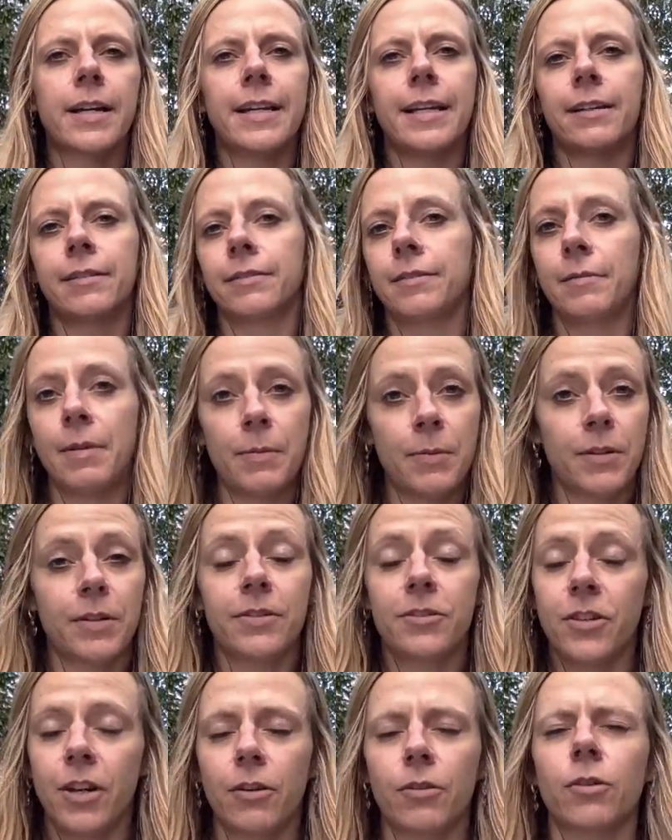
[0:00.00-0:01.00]
Now, remember,
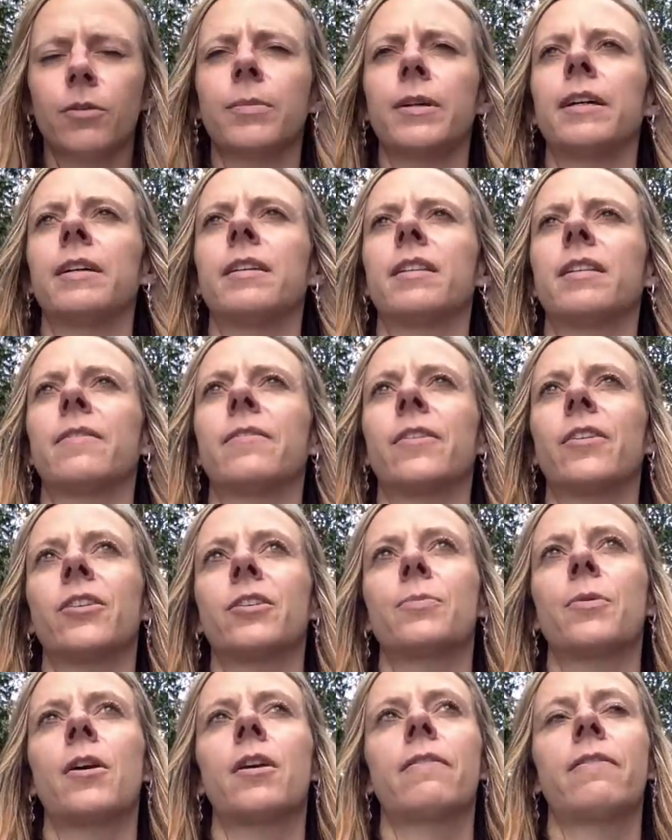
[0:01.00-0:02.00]
it's general, but the first
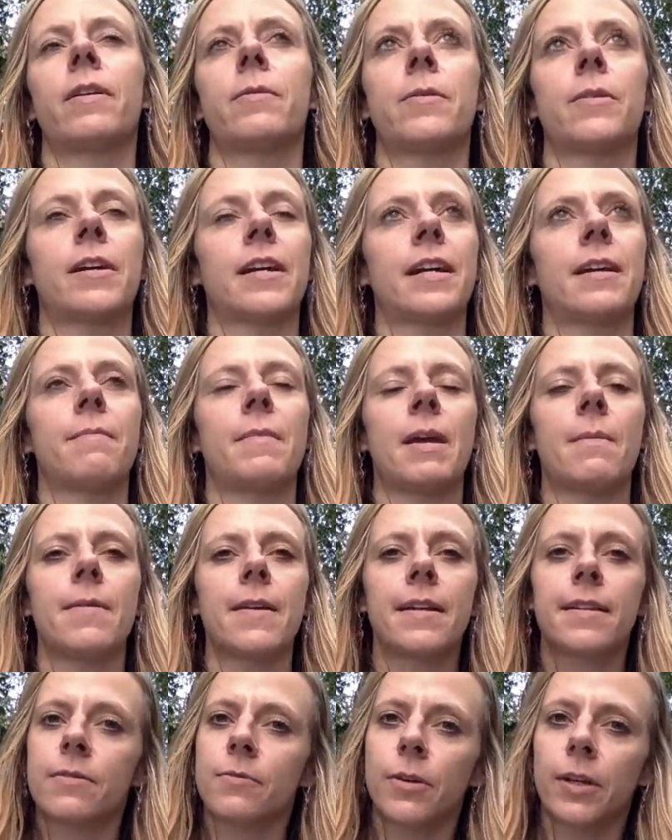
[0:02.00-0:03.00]
part of February, maybe
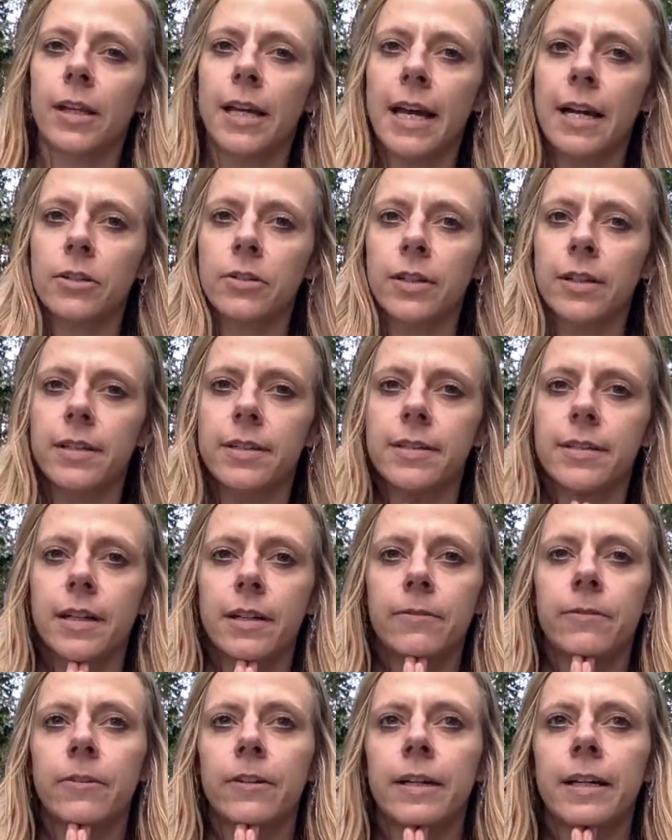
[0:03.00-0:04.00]
it's really actually
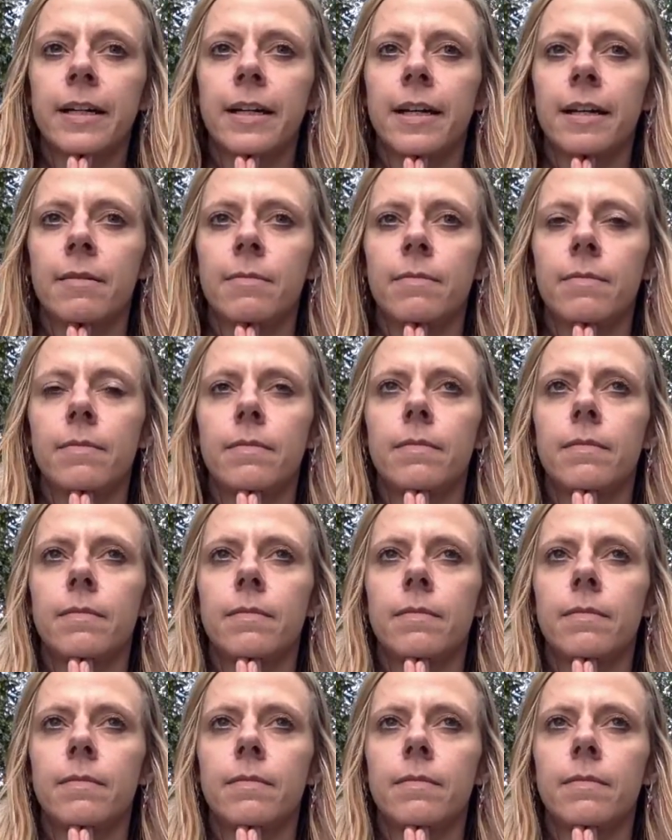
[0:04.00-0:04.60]
discovering and